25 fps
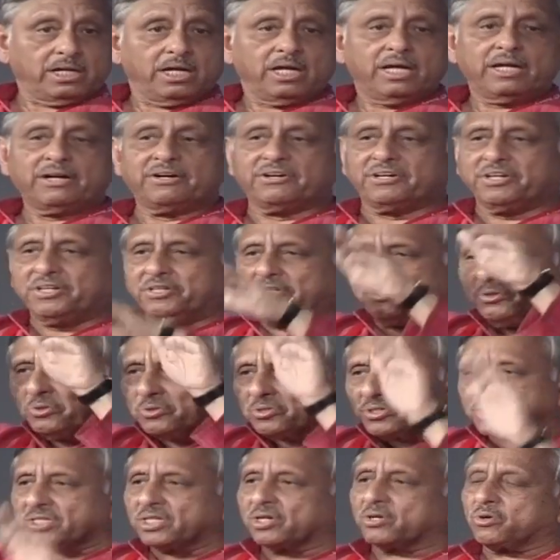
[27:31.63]

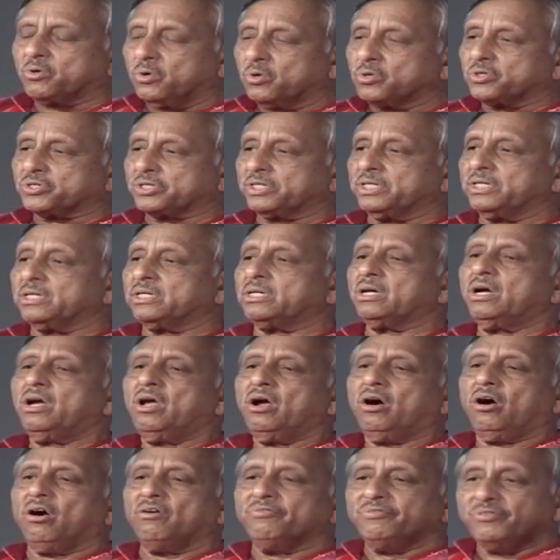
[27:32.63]
reduce the quotient
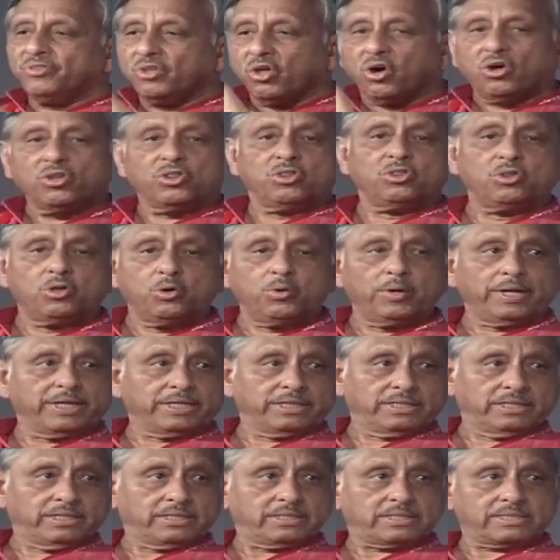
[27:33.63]
of
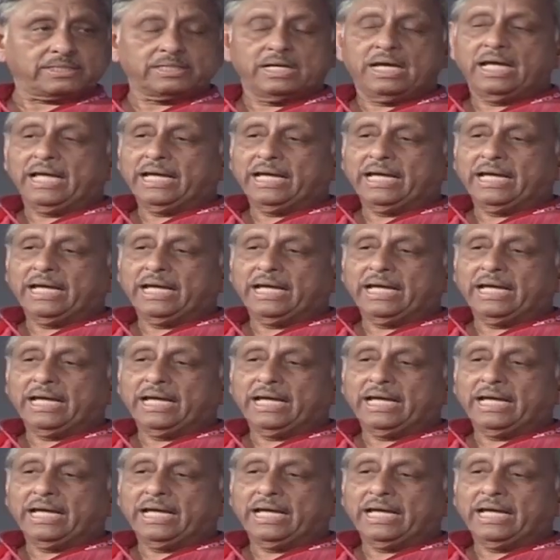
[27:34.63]
non-knowingness,